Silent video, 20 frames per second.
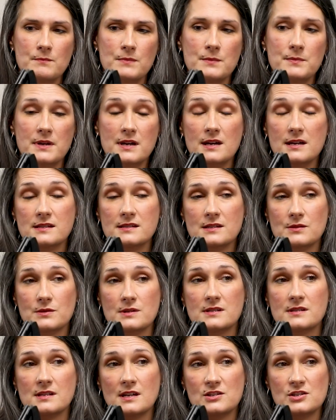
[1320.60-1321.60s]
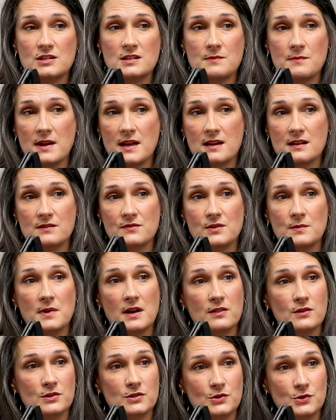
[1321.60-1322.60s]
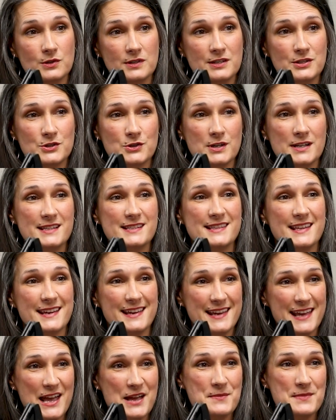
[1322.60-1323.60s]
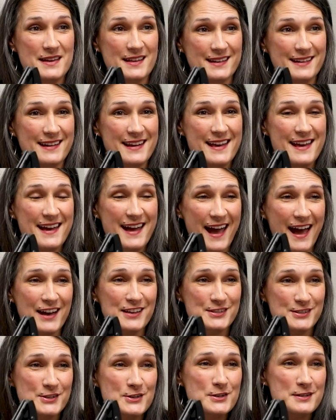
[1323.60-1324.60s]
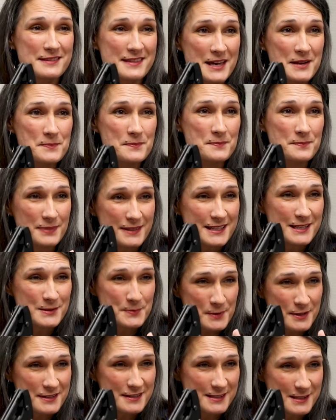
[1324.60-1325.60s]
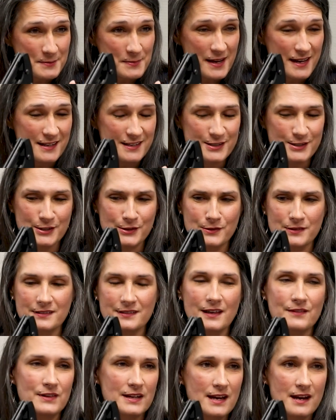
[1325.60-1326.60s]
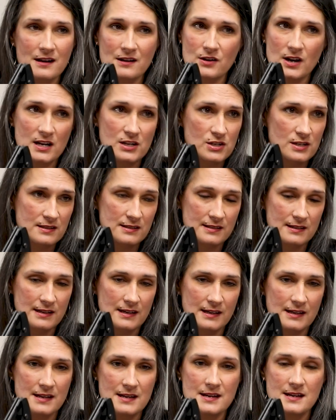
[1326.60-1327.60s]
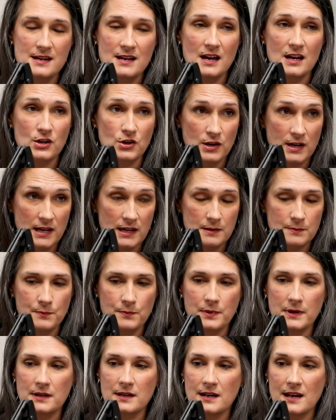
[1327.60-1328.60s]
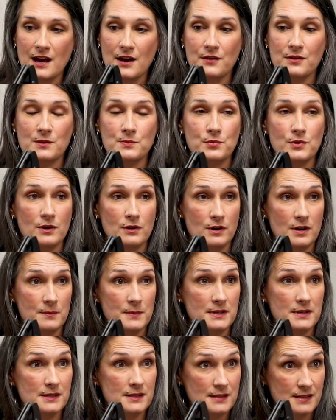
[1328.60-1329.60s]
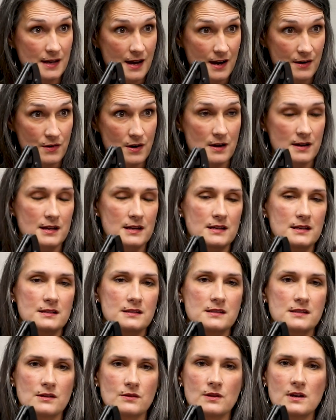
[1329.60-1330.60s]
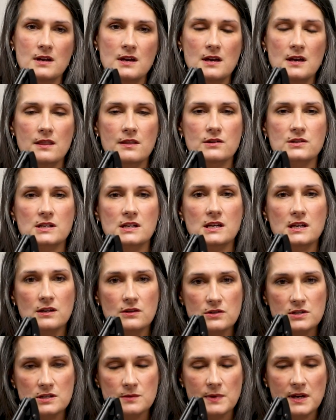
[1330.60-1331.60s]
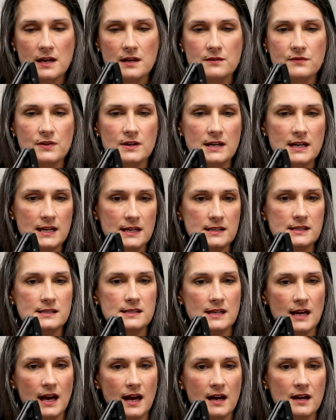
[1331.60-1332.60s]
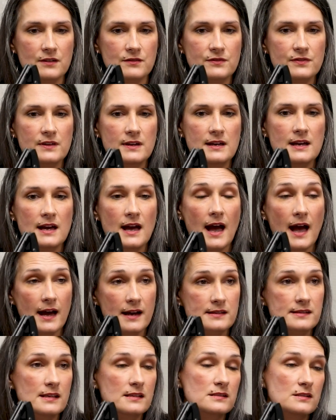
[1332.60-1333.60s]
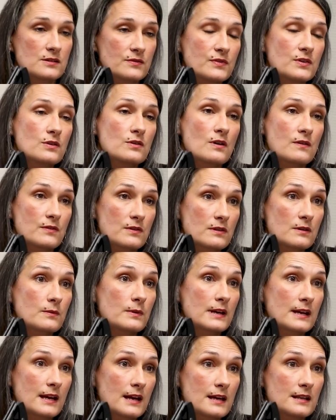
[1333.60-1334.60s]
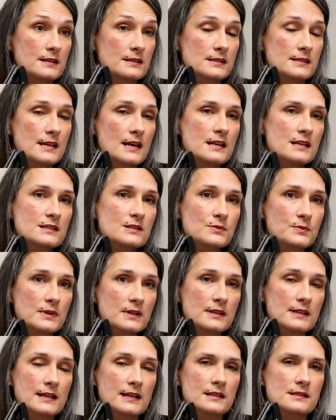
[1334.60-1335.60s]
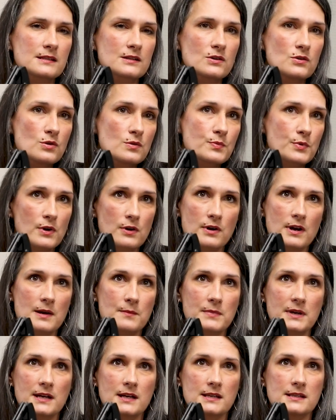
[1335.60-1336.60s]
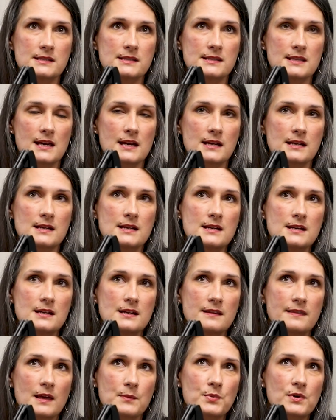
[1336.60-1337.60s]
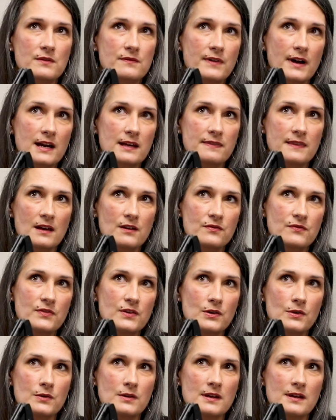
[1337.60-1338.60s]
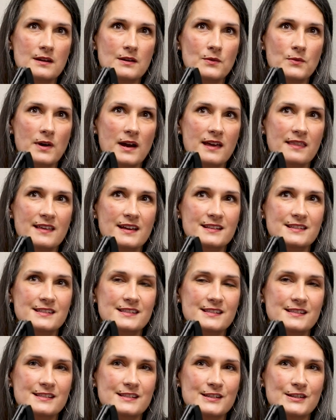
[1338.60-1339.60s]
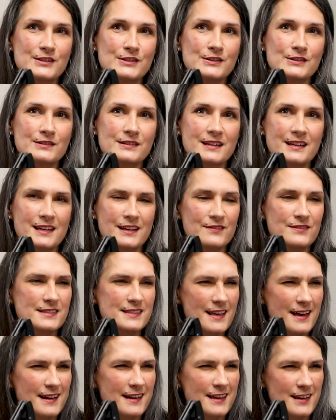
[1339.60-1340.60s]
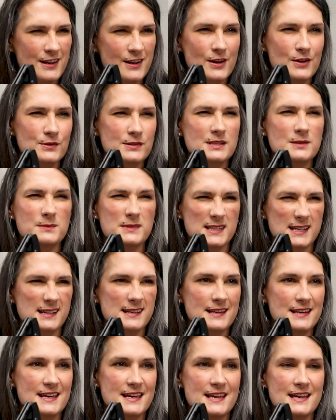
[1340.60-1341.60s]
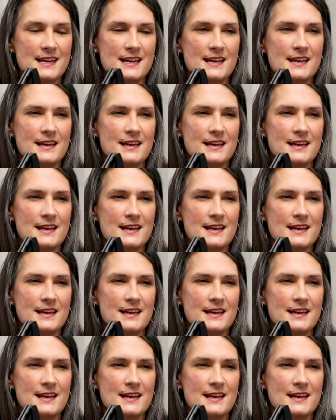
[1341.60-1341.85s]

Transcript: but because there was such a demand from other school districts, they came in and asked could they please participate too, and Love and Care graciously agreed, but now the program has skyrocketed. So there's a huge demand for kids to have access to food over the weekends, and it's a cool program because they provide that food in a way that still gives that kiddo some dignity.